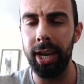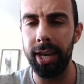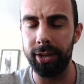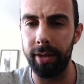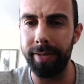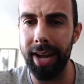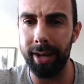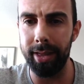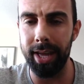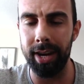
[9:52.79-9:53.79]
So the
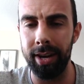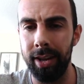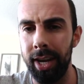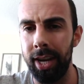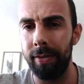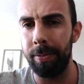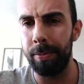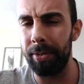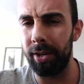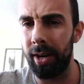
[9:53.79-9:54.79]
fact that
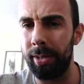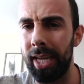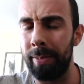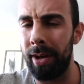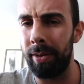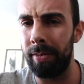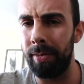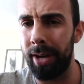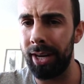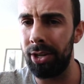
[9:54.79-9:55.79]
people are upset about
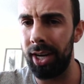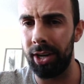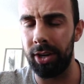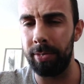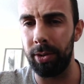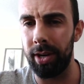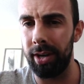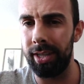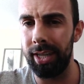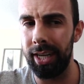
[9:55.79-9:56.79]
blockchain and
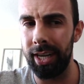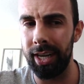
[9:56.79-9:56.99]
cryptocurrency,